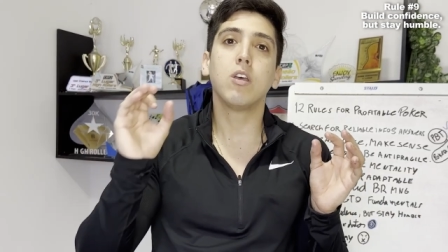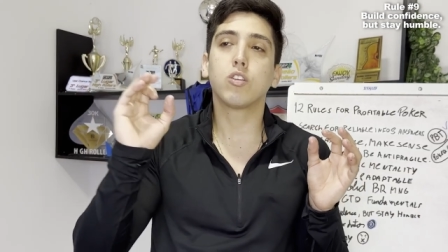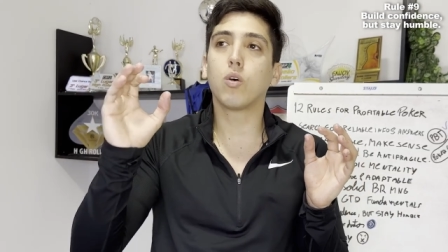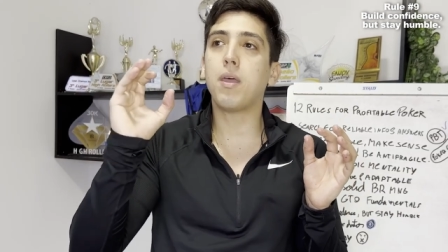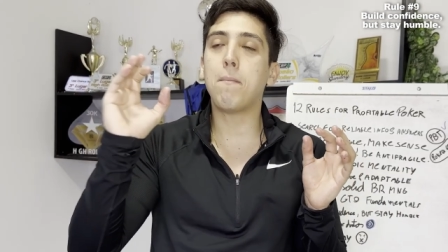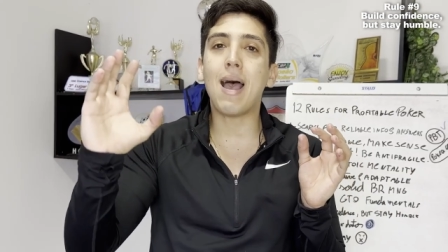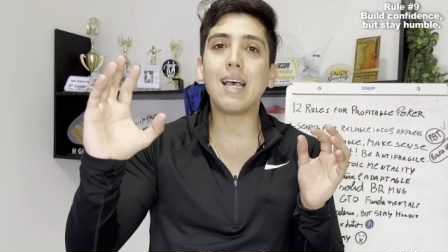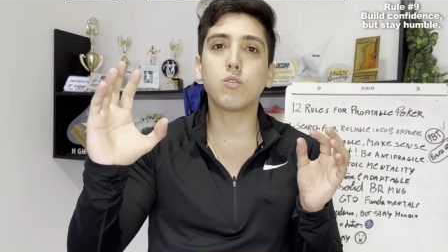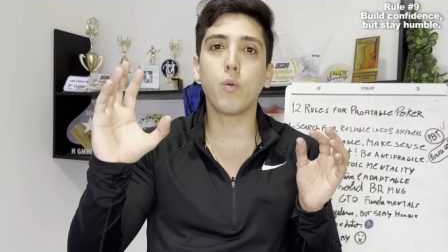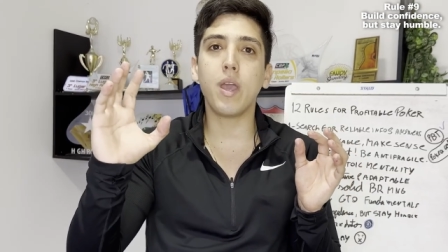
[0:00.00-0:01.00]
So the
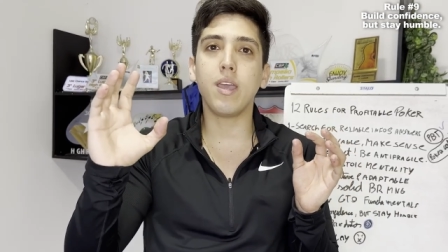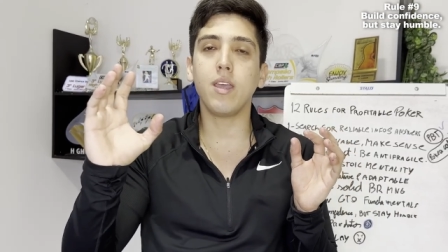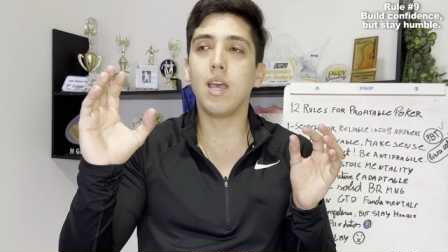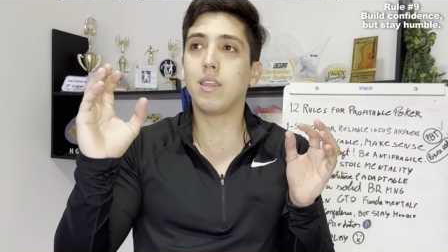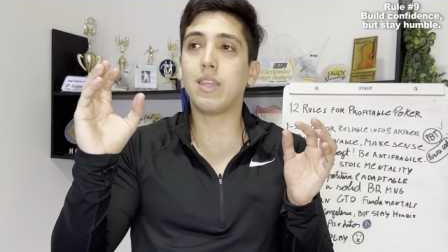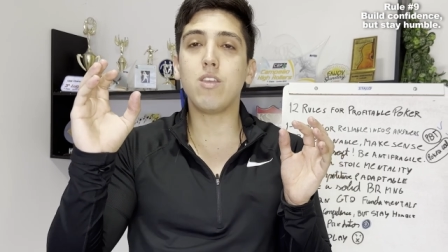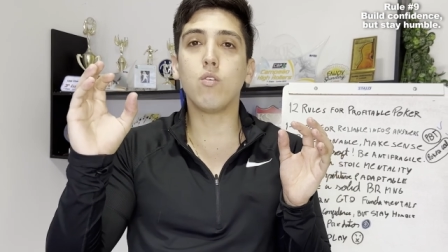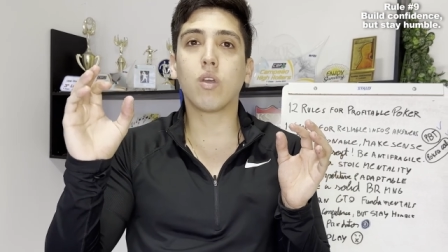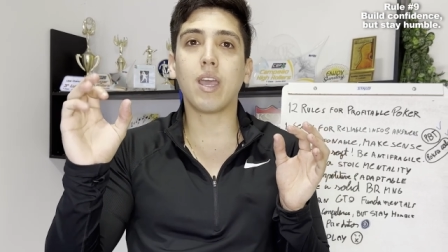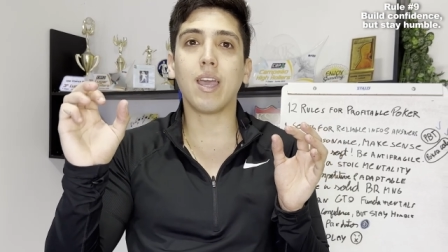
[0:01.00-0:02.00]
best way that
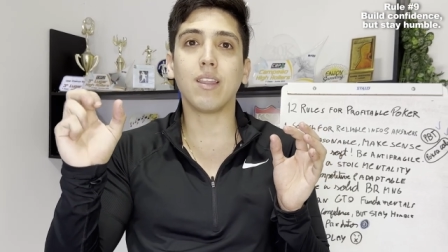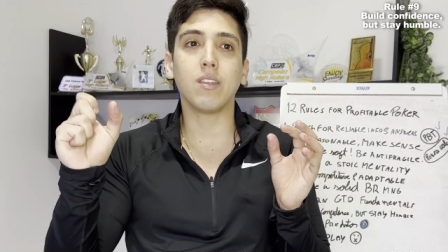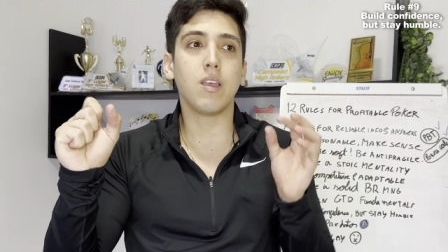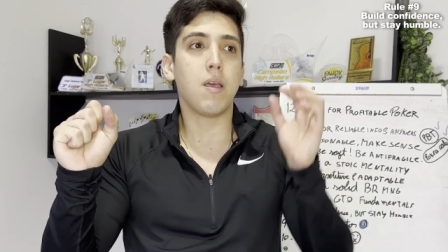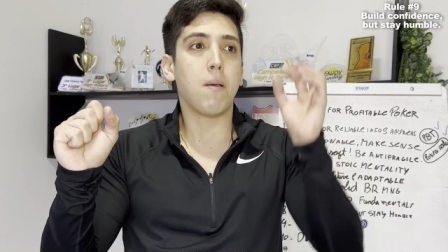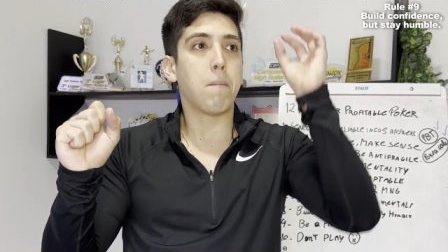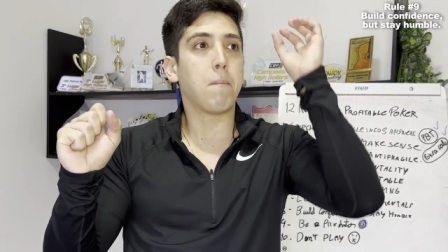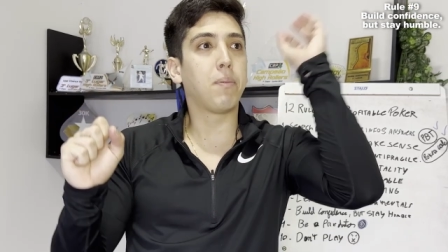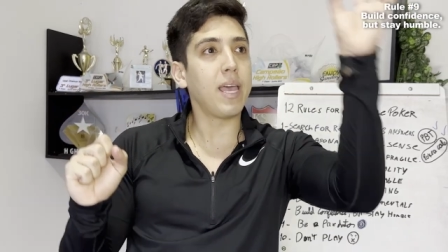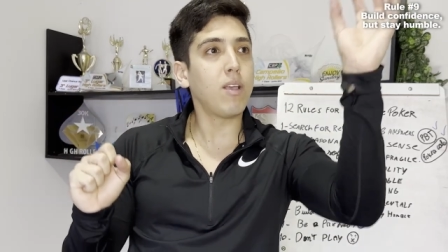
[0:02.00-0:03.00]
you can
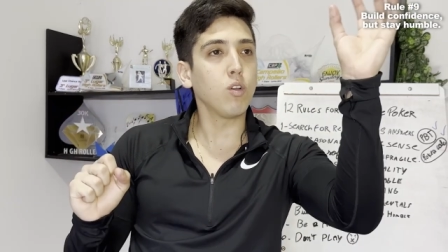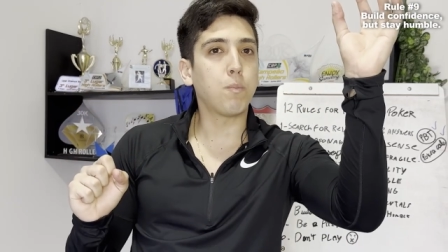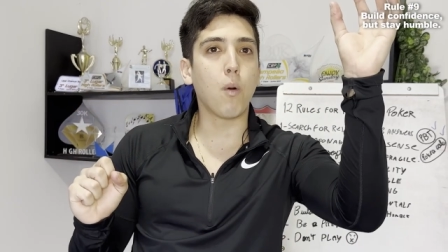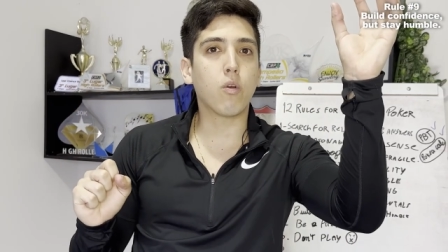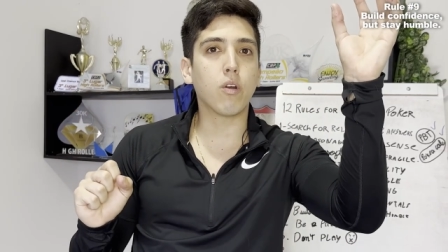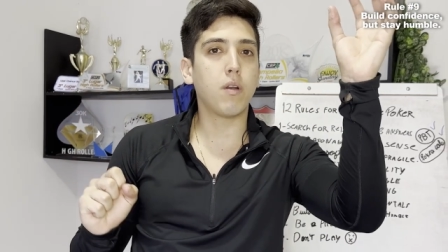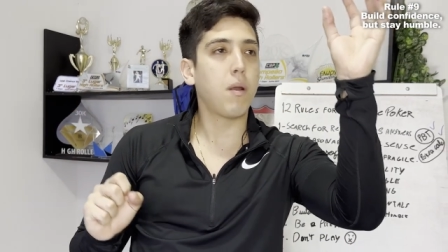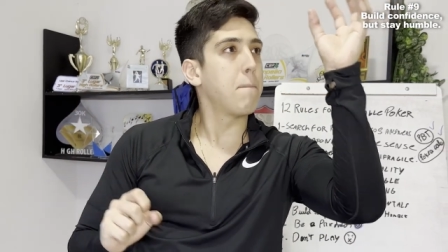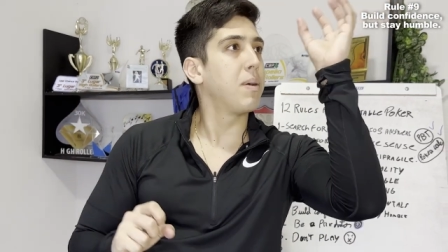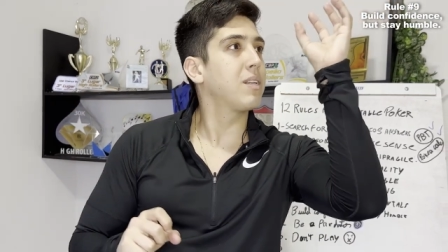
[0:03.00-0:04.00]
play good poker
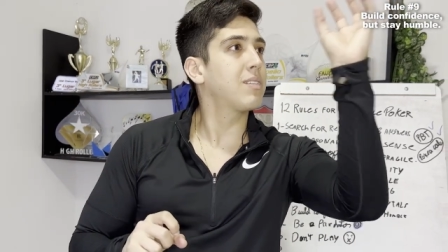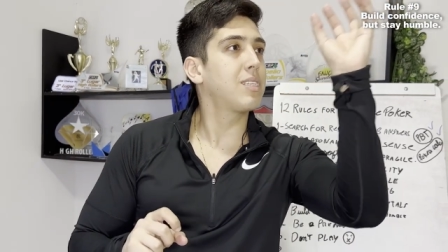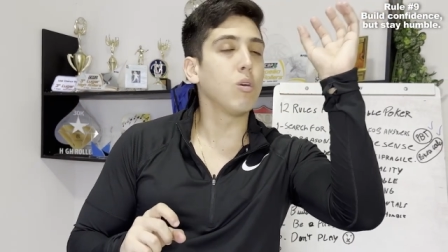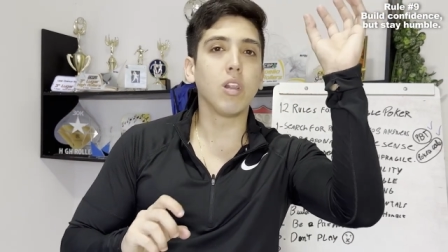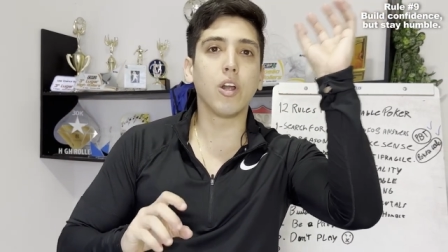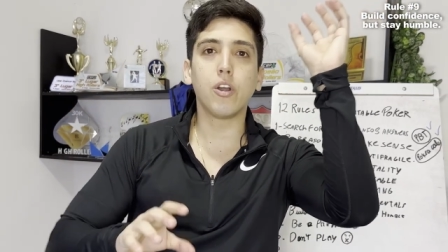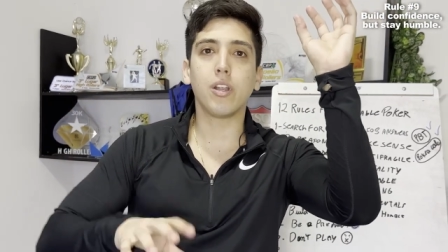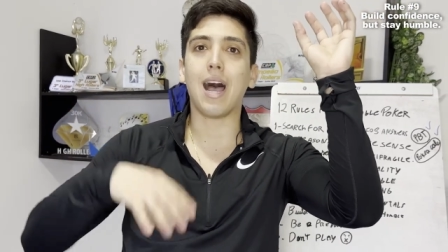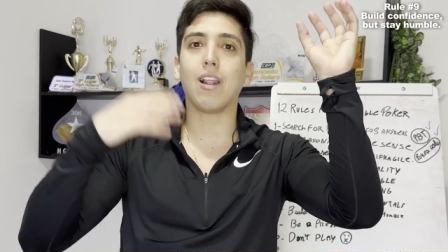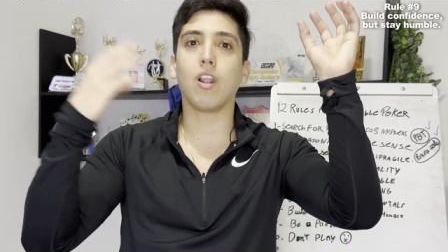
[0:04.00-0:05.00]
but still
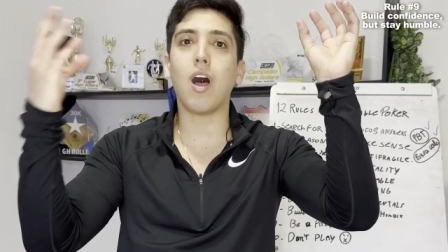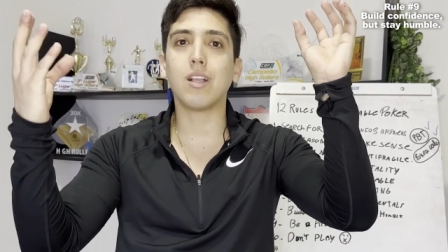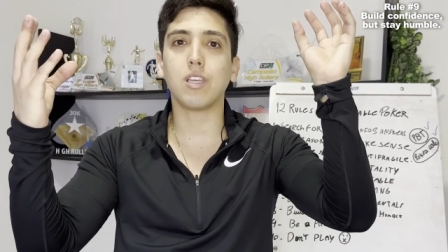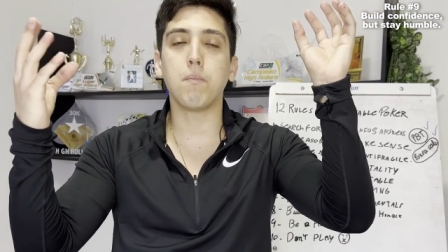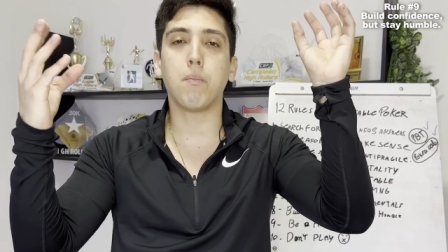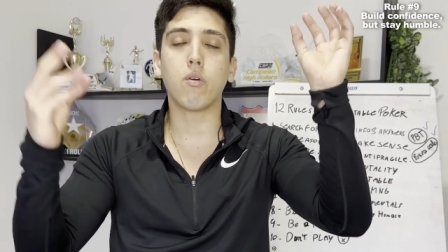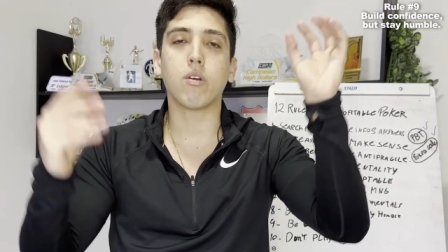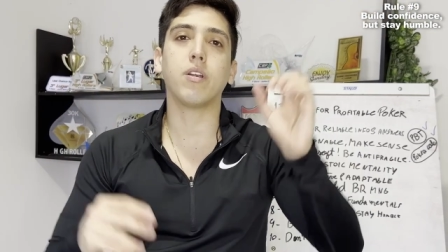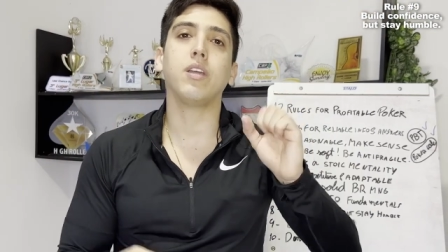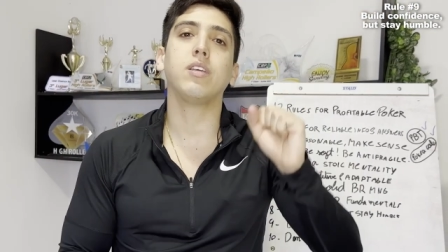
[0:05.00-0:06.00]
learn a lot in
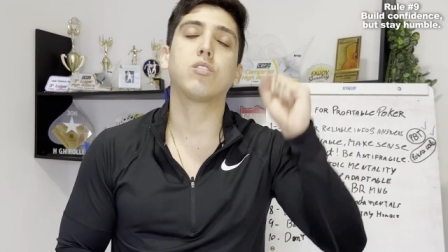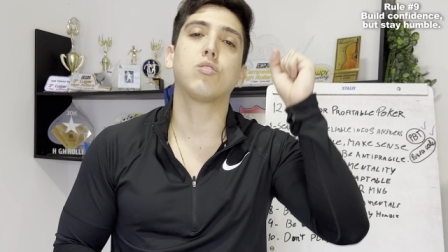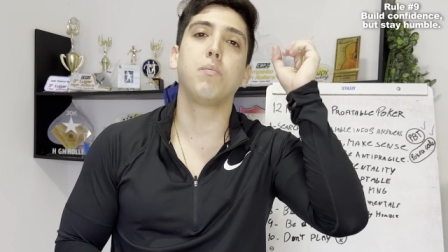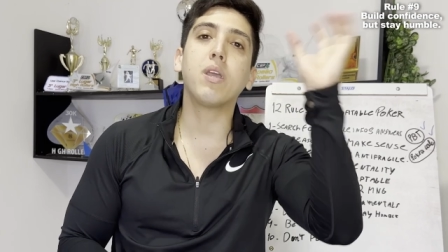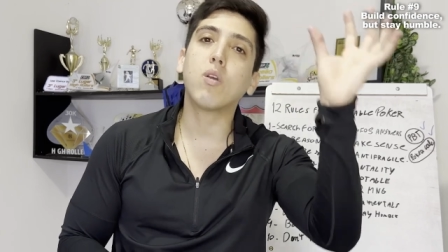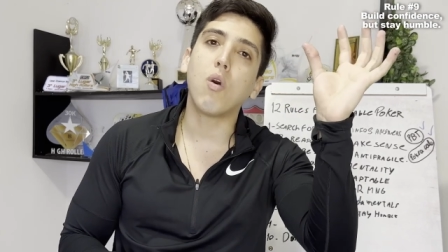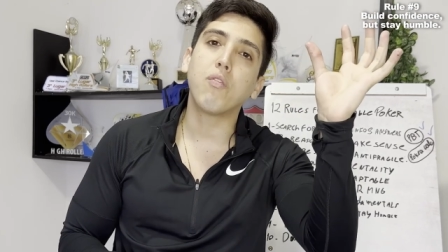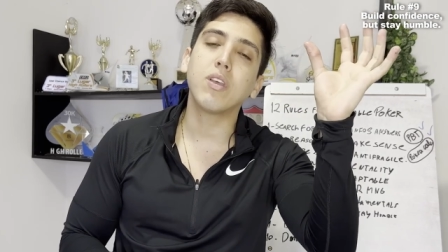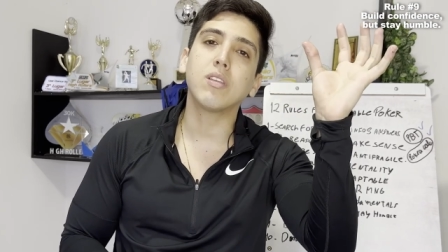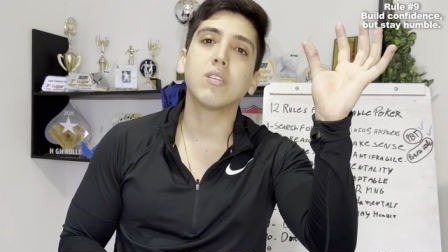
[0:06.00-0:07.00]
poker is to be
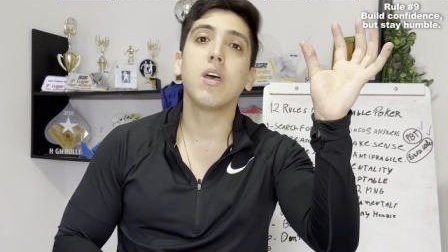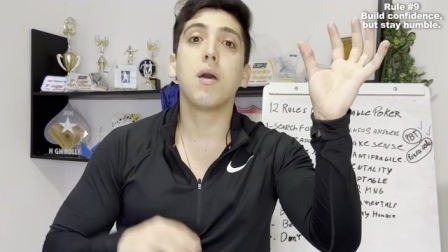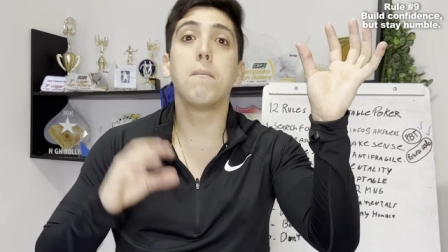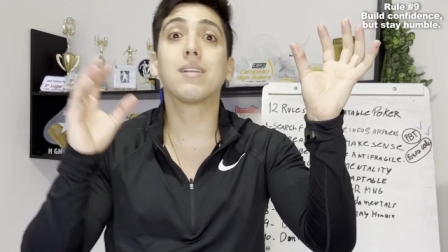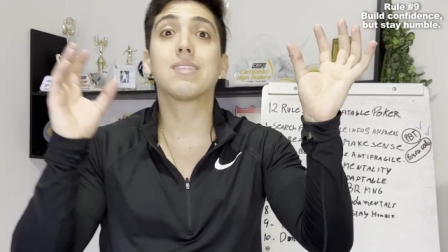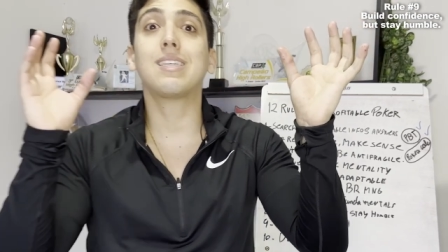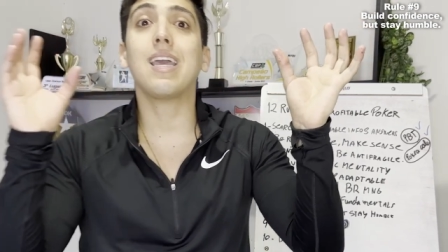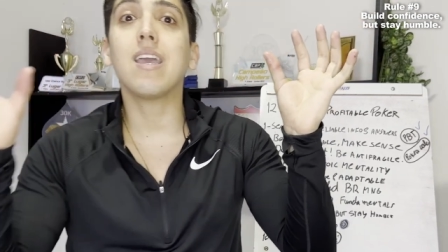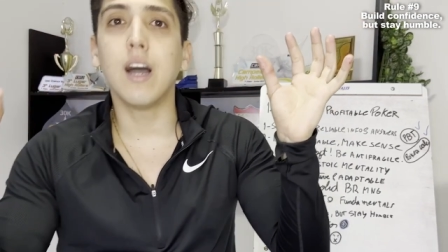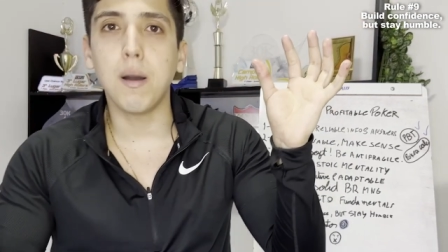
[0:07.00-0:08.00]
confident but
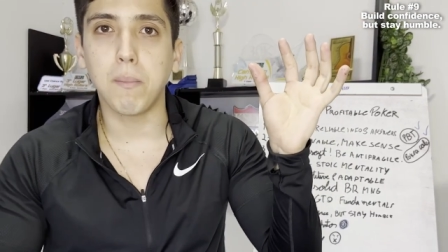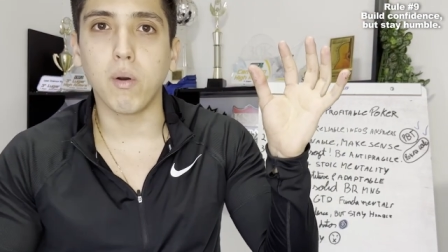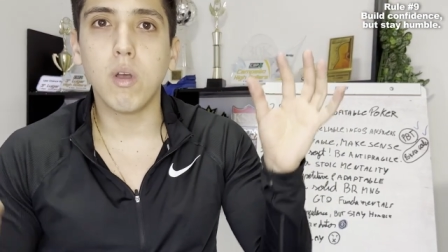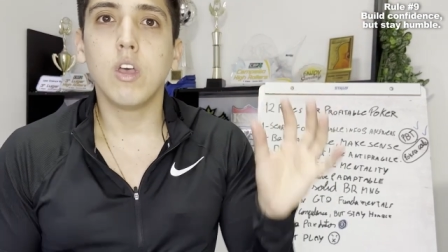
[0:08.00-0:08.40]
staying humble.